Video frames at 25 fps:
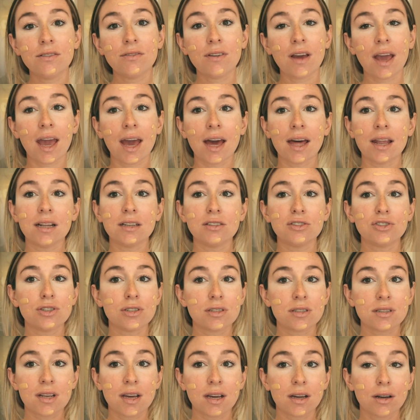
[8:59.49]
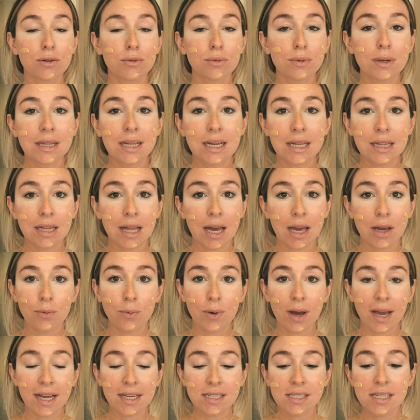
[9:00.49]
and it's just like a really
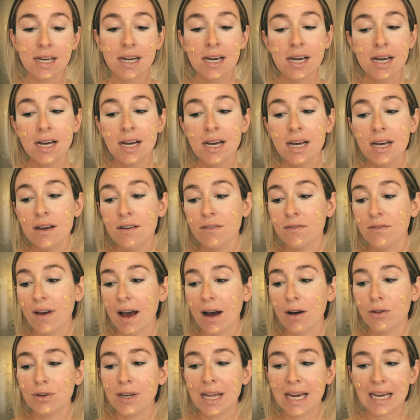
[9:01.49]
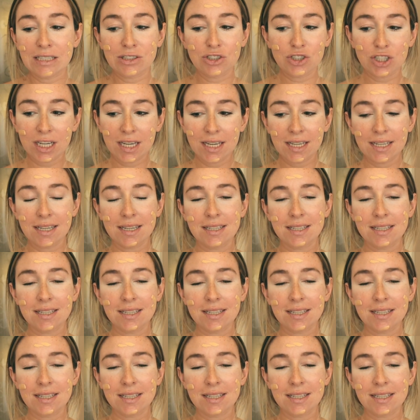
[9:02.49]
lightweight foundation.